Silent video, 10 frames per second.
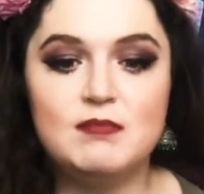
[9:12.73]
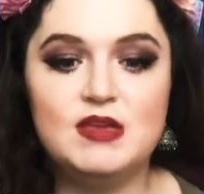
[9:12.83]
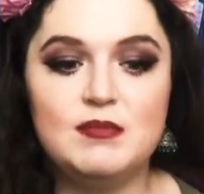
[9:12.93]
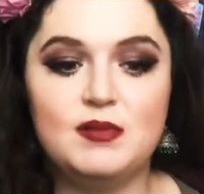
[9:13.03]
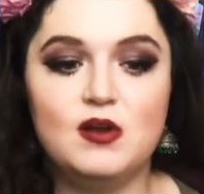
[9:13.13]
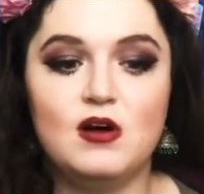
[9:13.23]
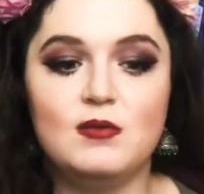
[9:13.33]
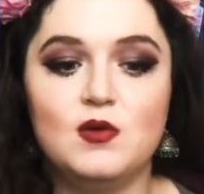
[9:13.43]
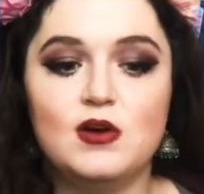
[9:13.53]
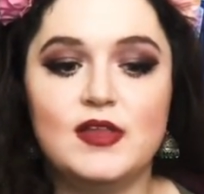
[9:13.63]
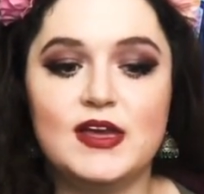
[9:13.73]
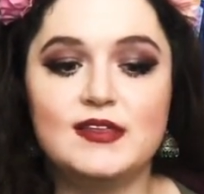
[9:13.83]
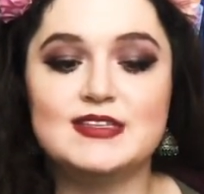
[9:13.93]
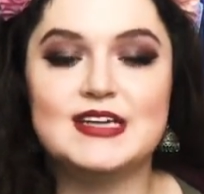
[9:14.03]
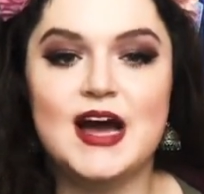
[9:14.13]
People are more
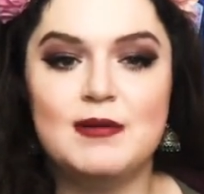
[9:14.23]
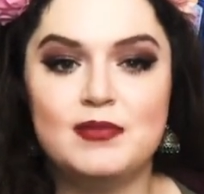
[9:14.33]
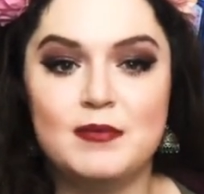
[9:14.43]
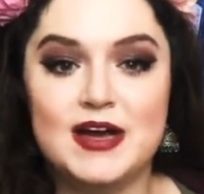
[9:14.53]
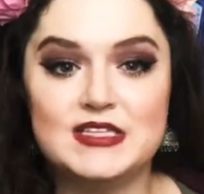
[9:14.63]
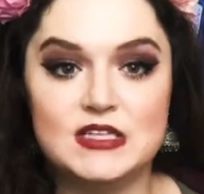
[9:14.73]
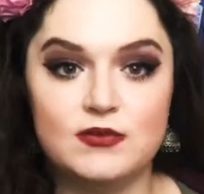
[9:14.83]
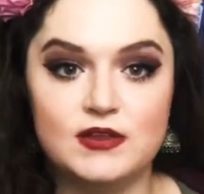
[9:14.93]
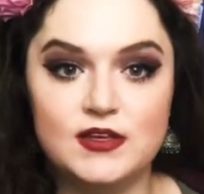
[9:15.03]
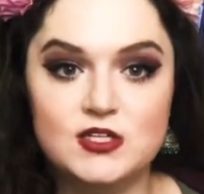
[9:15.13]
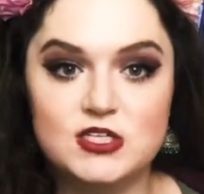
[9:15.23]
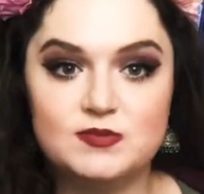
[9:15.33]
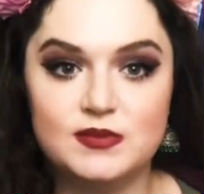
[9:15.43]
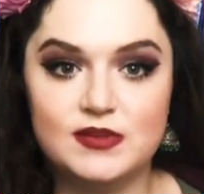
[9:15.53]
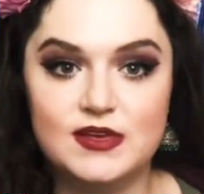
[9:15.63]
likely to compromise their religious
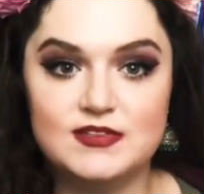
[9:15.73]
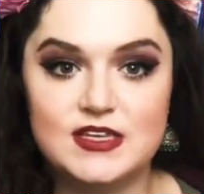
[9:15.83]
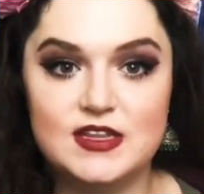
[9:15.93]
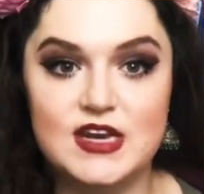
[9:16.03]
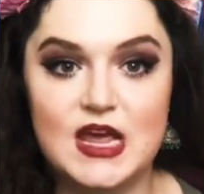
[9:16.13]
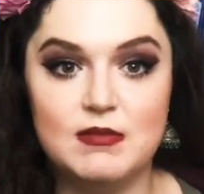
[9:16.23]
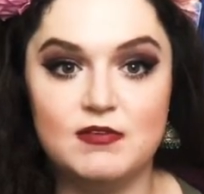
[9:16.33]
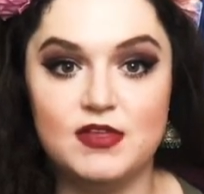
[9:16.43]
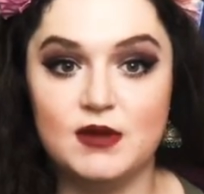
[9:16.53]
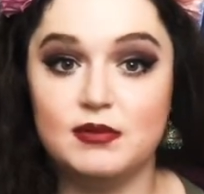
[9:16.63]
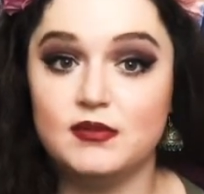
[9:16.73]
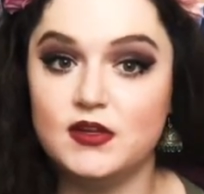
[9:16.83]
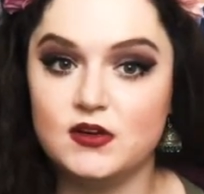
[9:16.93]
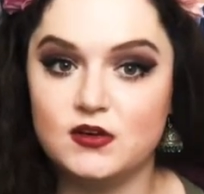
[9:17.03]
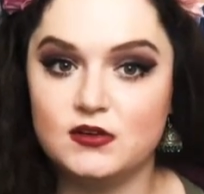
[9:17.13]
beliefs in the name of their
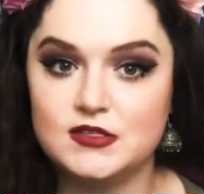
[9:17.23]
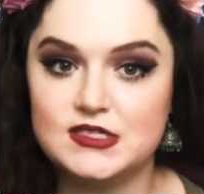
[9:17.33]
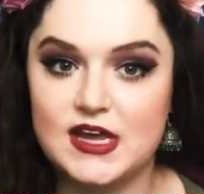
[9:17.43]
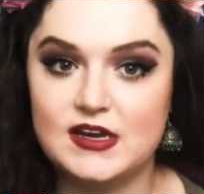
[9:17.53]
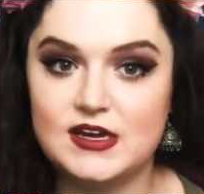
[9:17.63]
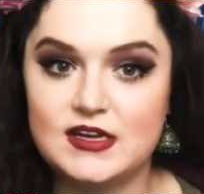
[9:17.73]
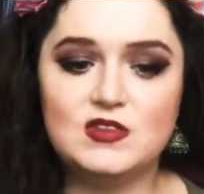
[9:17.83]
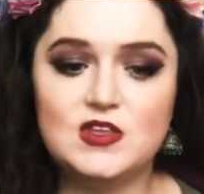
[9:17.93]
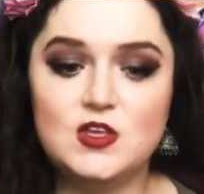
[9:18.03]
political standings.